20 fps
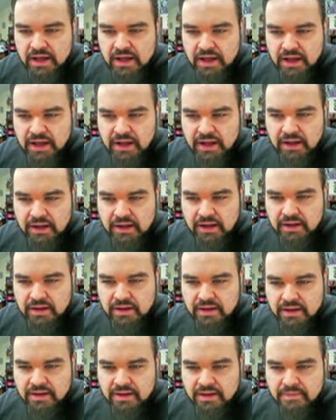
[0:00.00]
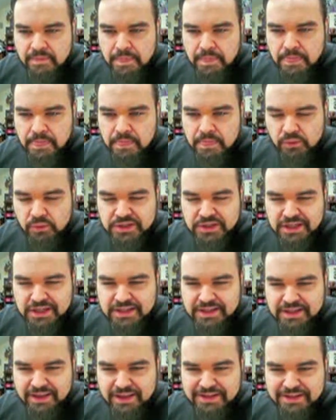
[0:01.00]
The reason I
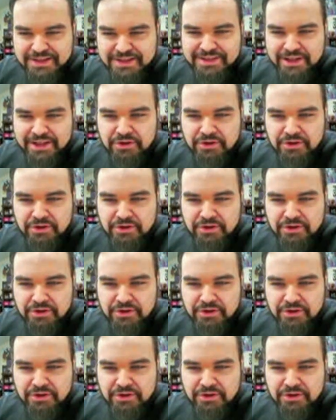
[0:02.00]
say that is because I